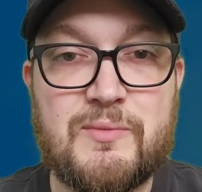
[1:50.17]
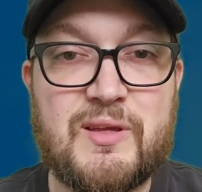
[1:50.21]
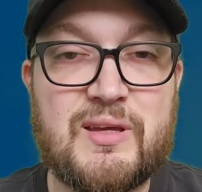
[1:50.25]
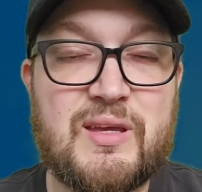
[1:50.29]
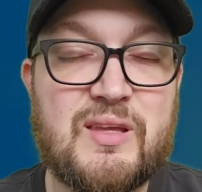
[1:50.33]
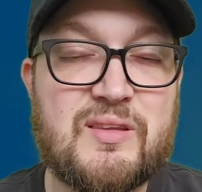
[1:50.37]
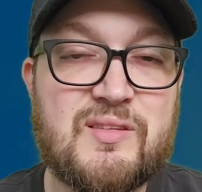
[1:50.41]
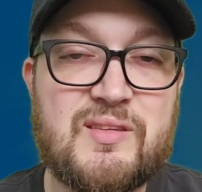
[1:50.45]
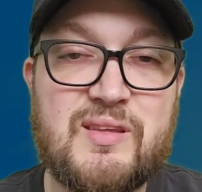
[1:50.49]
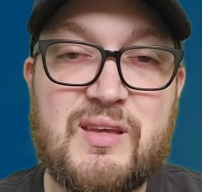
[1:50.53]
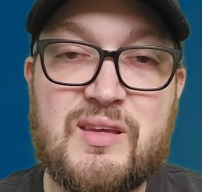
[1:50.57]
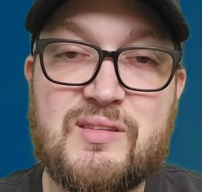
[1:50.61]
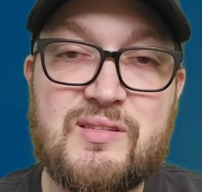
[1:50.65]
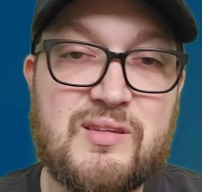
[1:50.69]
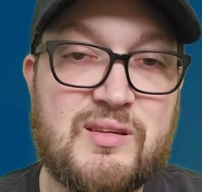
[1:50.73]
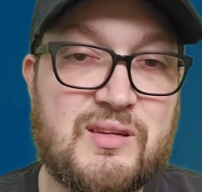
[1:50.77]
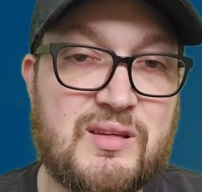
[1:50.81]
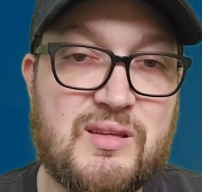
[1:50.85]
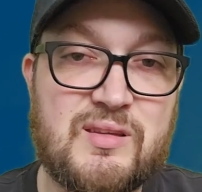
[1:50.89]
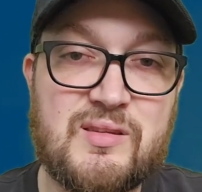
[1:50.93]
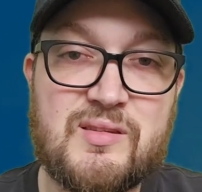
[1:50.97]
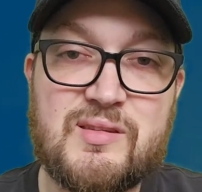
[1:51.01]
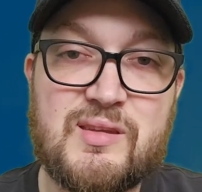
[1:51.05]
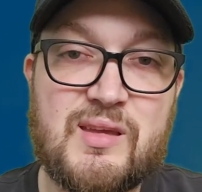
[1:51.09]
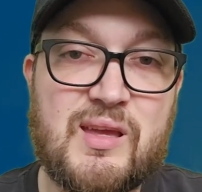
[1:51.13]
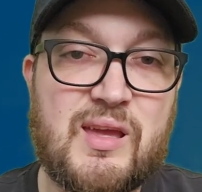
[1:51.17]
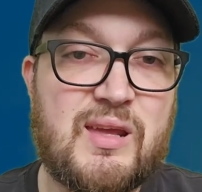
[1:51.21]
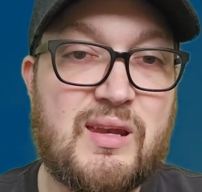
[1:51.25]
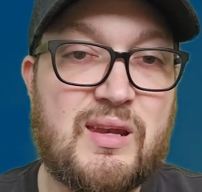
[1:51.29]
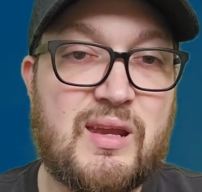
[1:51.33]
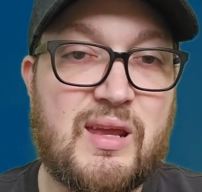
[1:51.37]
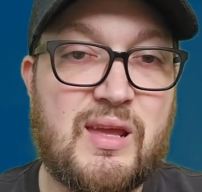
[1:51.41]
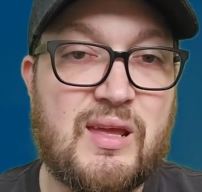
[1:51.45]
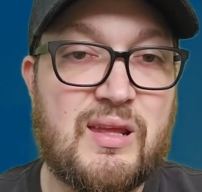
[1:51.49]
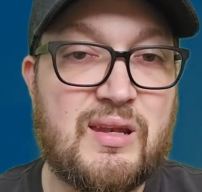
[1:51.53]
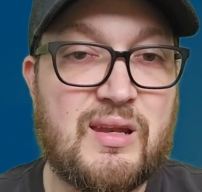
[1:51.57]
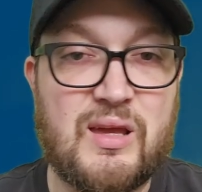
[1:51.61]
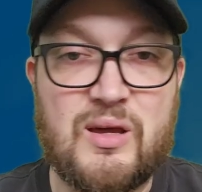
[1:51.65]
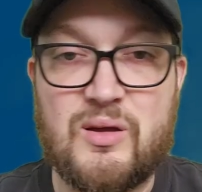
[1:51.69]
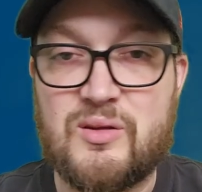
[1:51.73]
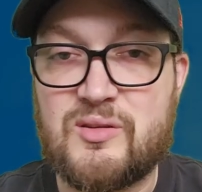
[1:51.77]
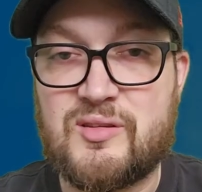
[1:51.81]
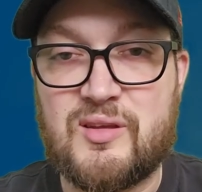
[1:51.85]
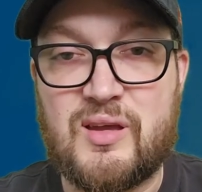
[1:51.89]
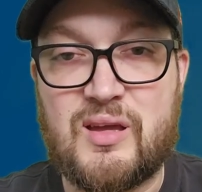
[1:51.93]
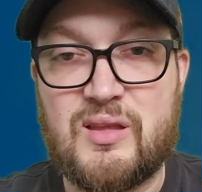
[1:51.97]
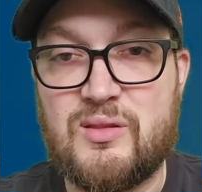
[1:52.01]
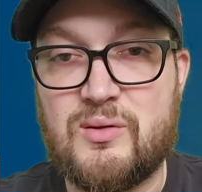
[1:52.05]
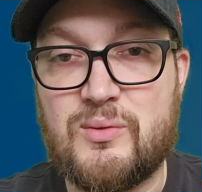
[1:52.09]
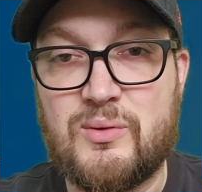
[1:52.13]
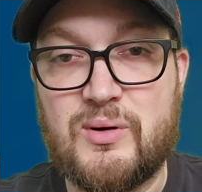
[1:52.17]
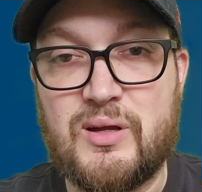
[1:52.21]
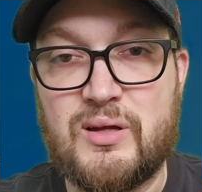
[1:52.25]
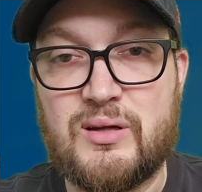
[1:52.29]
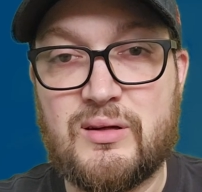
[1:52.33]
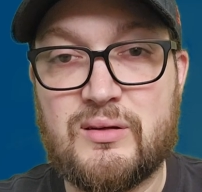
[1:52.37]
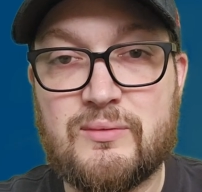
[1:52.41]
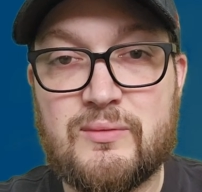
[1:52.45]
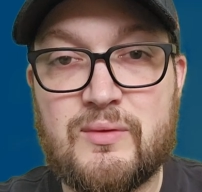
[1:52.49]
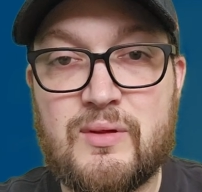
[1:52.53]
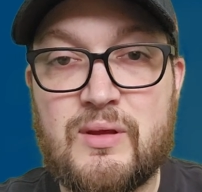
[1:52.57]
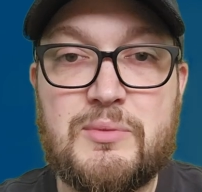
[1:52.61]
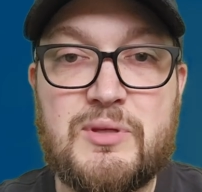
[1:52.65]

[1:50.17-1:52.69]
that gets tested inside and outside the ring.